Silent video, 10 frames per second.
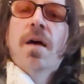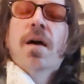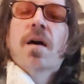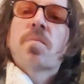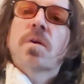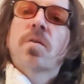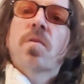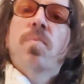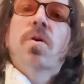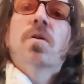I'm
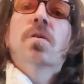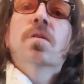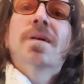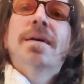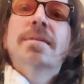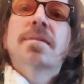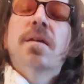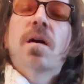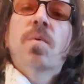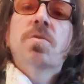Gareth Paul, and today
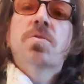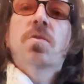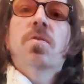I'm going to show